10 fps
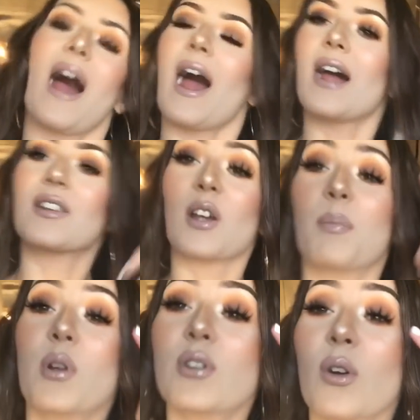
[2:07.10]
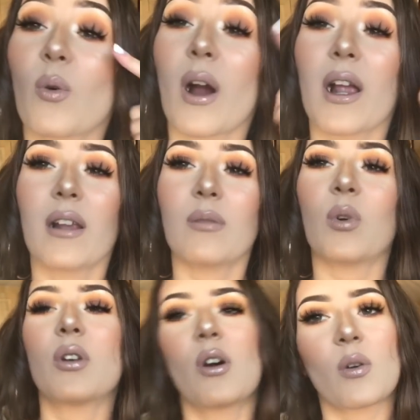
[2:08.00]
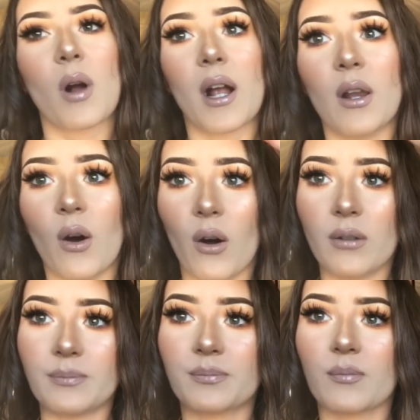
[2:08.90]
and I put on not quite a lot,